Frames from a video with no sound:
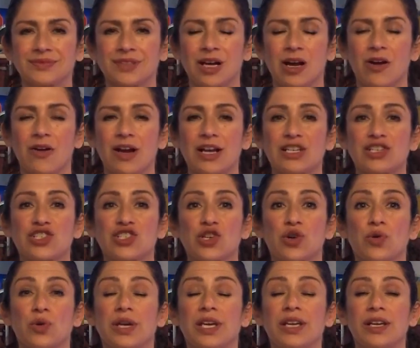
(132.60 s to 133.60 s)
All right,
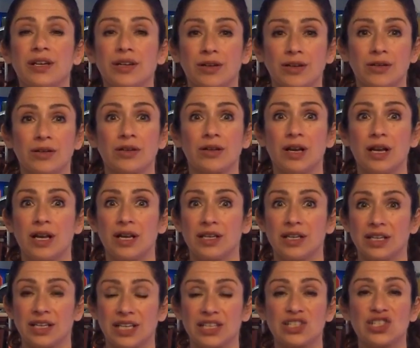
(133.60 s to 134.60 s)
so here,
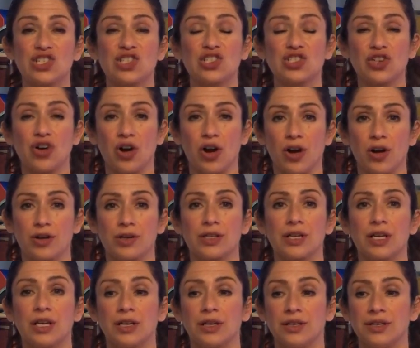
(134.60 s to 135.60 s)
let's start.
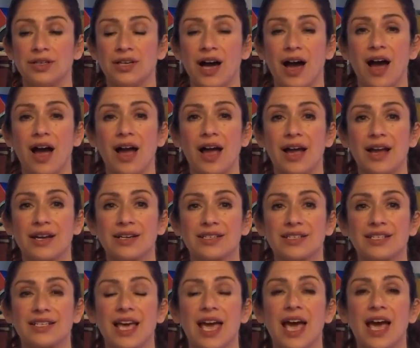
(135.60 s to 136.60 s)
9,
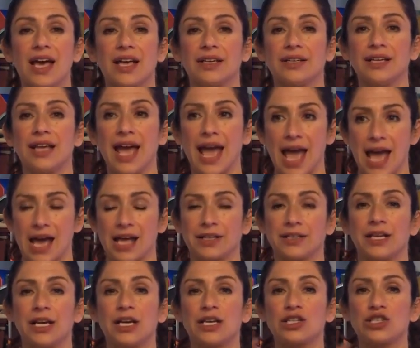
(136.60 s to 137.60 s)
10, and
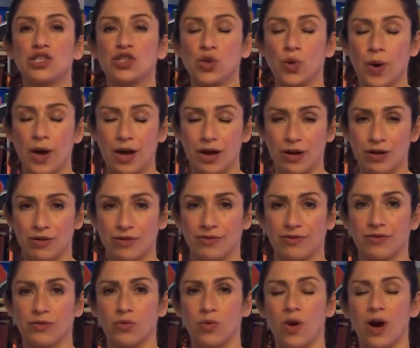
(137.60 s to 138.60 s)
12.
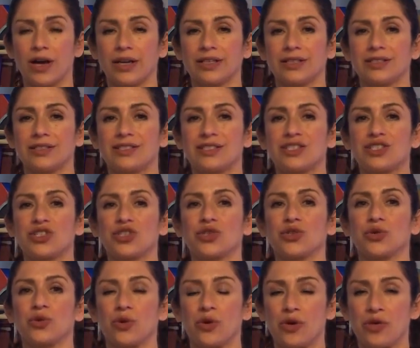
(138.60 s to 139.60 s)
1,
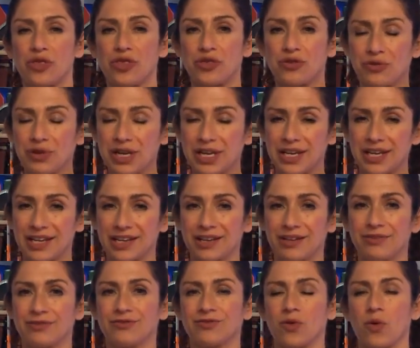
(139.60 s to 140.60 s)
2, 3,
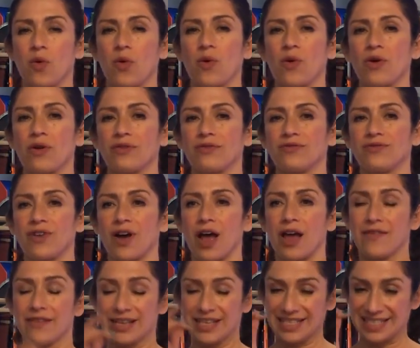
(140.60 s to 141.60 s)
4, 5,
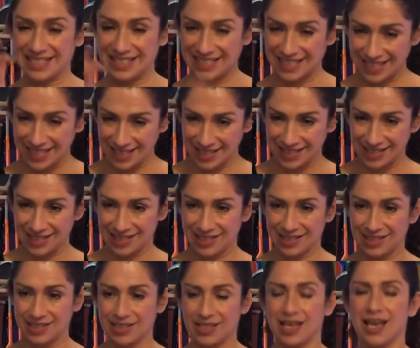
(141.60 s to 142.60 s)

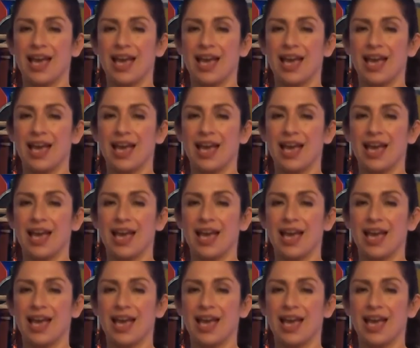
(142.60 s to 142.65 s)
6,